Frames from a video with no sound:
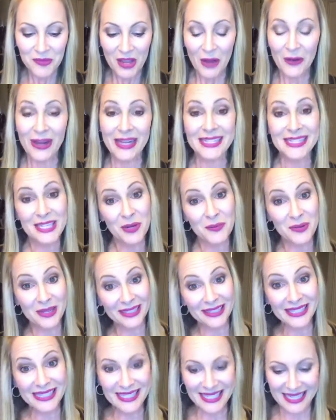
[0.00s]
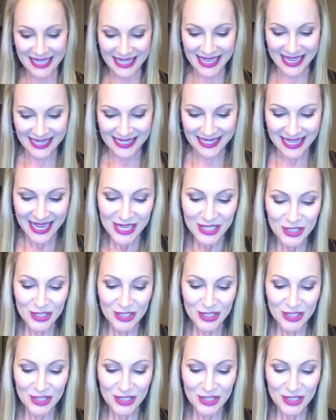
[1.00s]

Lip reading: Okay, but listen to this.